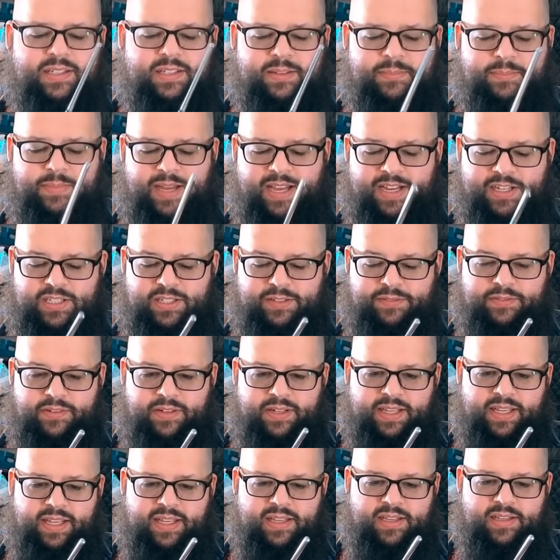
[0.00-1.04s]
Um, I actually
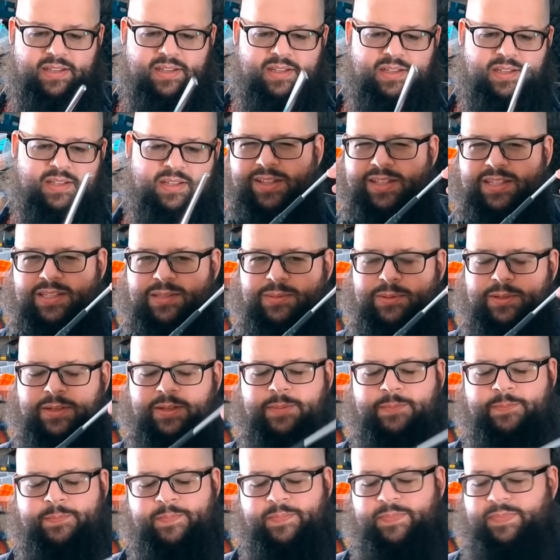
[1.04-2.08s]
forget who made this
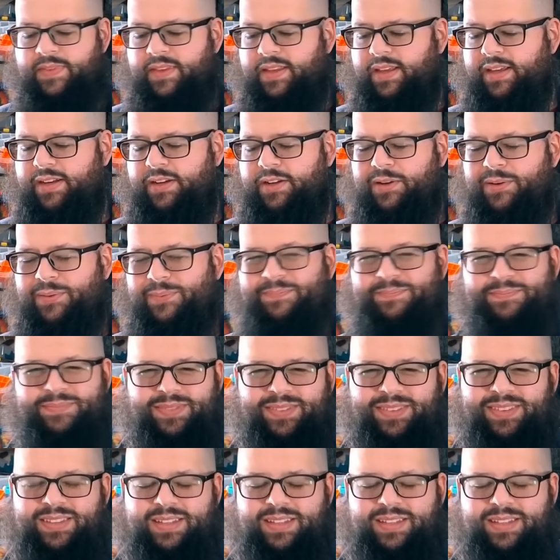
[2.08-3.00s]
one. I know.